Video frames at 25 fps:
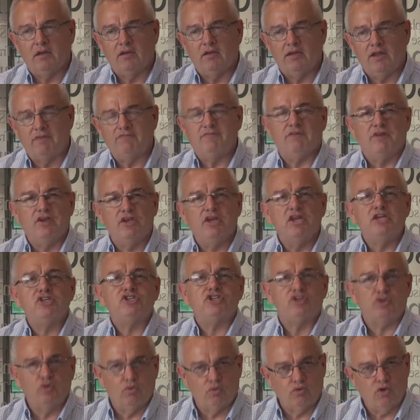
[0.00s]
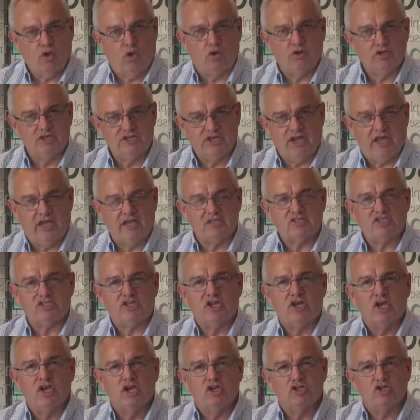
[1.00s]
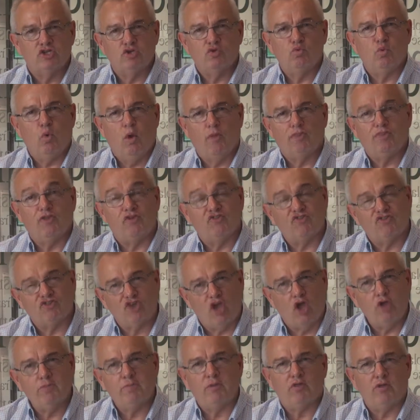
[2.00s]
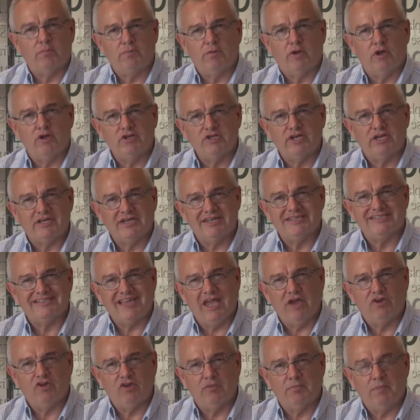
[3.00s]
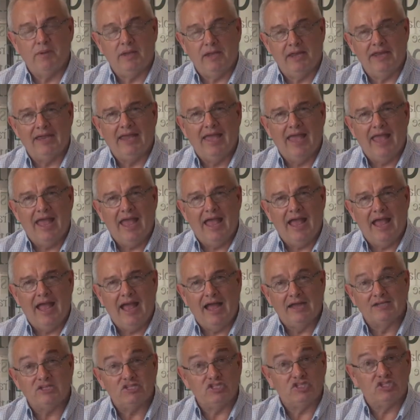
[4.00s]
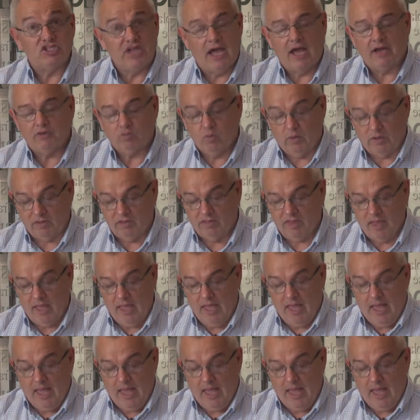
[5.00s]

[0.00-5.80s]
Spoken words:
definitional context to what the scope of the project is going to be to start with.